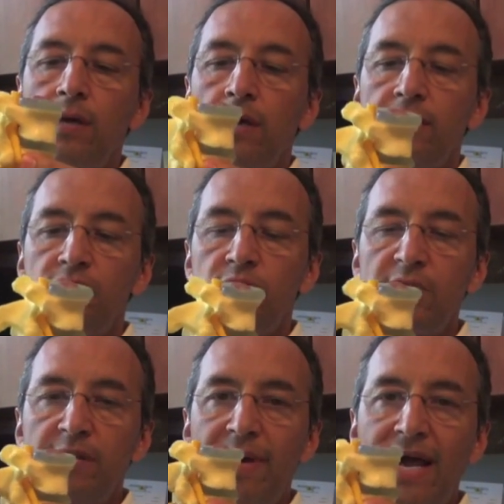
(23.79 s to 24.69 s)
This would be
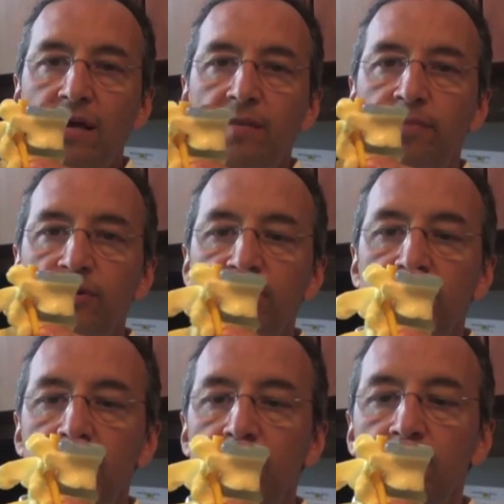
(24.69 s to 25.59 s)
the back of the person
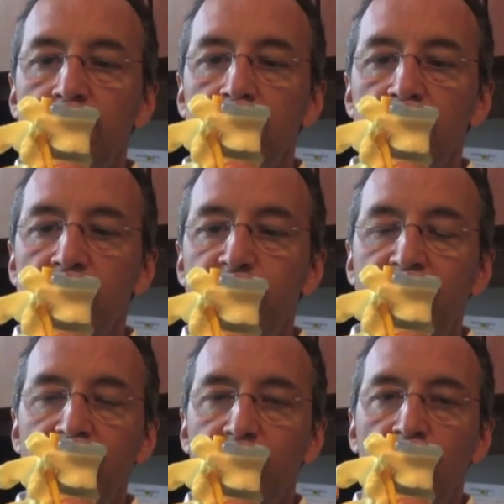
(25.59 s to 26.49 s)
here. These are
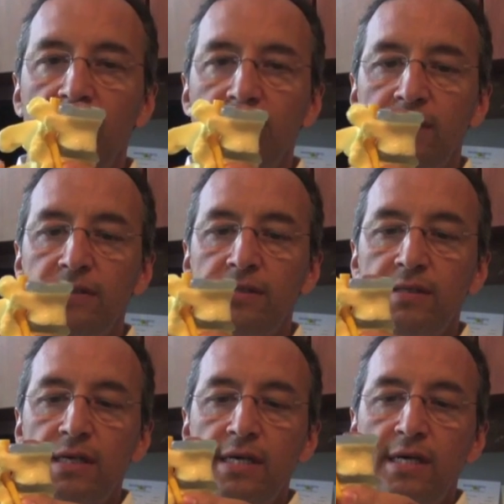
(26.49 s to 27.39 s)
spinous
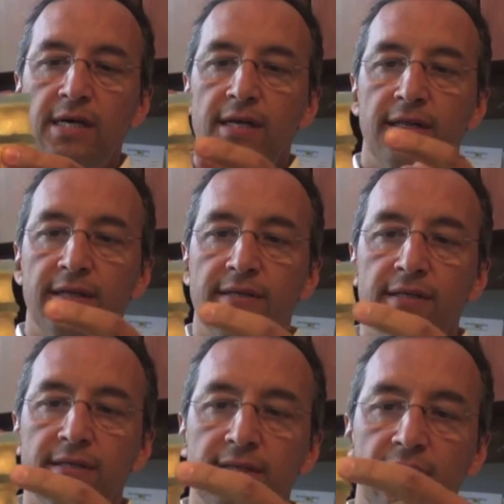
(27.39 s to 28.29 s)
processes. This
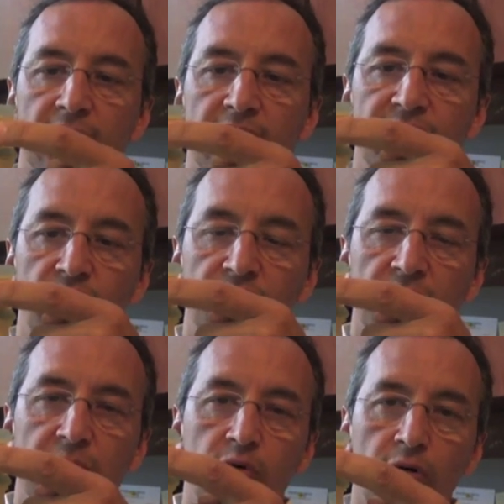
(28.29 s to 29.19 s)
is a
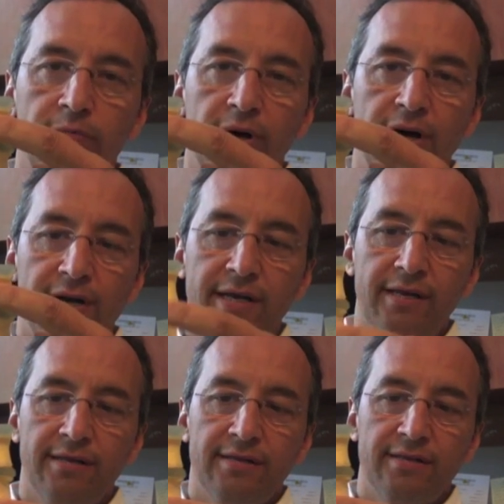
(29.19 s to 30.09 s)
vertebral body.
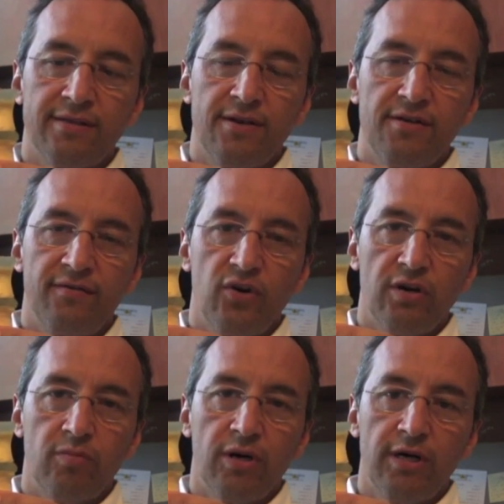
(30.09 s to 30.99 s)
This is another
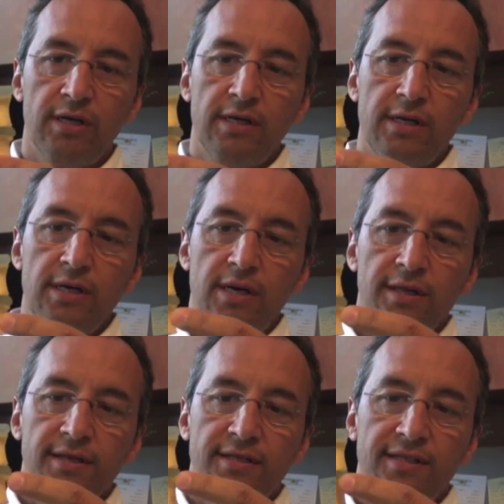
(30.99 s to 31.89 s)
vertebra.
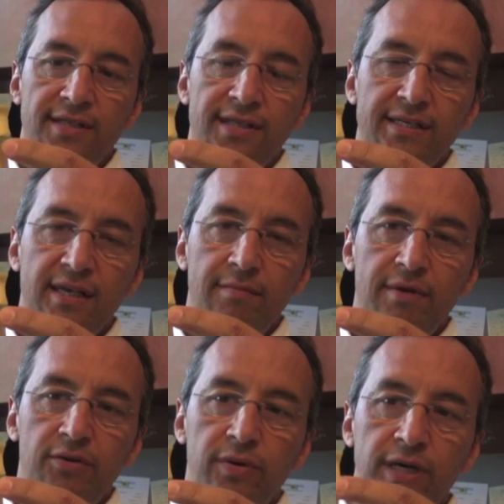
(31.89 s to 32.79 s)
This is a disc in
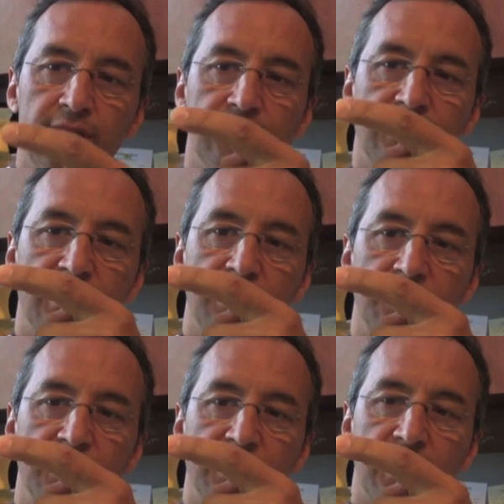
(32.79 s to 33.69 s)
between. There's another
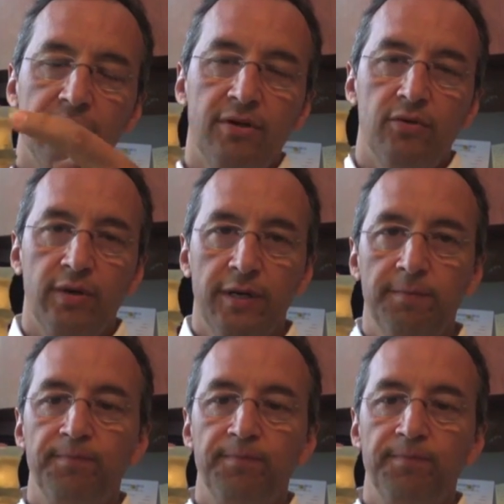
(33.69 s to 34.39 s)
disc in between.